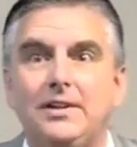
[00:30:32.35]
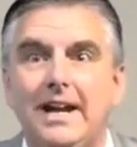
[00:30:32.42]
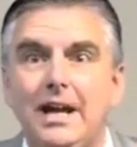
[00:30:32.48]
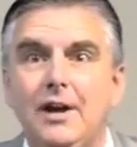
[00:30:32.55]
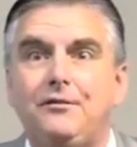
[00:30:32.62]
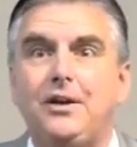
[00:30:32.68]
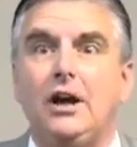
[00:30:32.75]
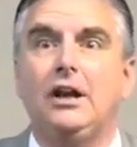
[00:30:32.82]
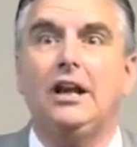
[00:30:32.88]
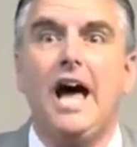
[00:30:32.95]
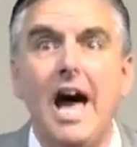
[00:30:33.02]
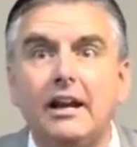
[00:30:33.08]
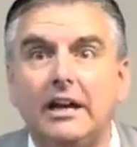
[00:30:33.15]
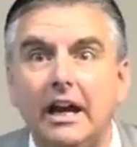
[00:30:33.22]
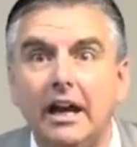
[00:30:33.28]
And if you're
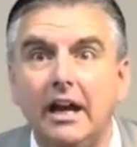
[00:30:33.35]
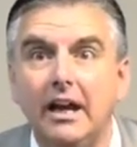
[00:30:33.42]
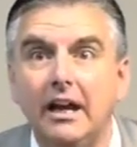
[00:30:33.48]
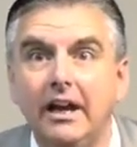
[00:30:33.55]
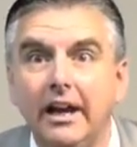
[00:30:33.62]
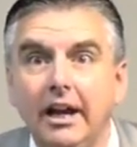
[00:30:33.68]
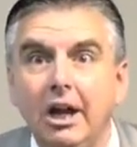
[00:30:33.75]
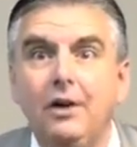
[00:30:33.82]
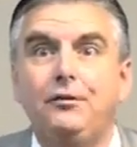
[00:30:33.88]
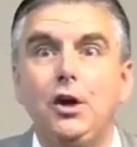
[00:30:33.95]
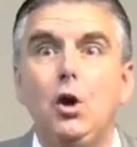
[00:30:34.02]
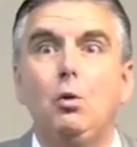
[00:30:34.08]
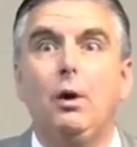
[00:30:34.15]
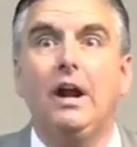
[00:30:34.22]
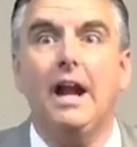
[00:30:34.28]
lucky, if
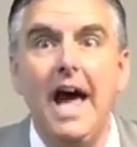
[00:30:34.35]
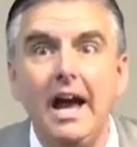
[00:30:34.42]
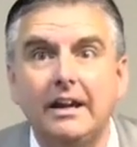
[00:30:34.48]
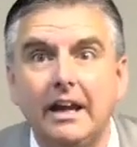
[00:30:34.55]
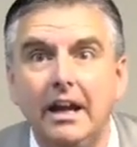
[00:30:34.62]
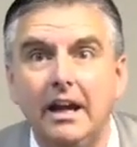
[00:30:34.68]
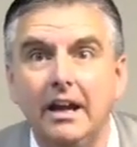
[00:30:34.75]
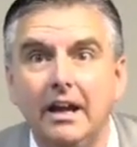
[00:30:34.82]
you were lucky,